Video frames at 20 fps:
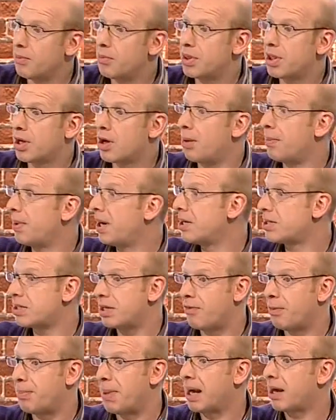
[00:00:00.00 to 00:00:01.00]
with the combination
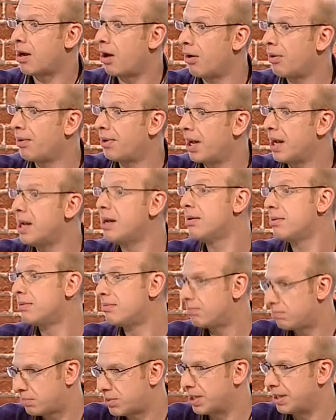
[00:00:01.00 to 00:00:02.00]
of a bank holiday
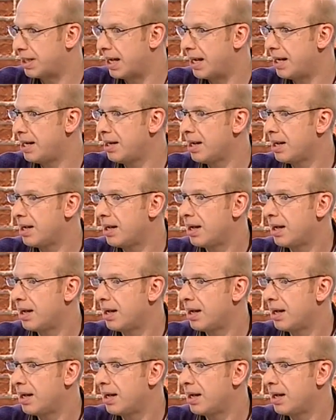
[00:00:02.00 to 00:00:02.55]
today...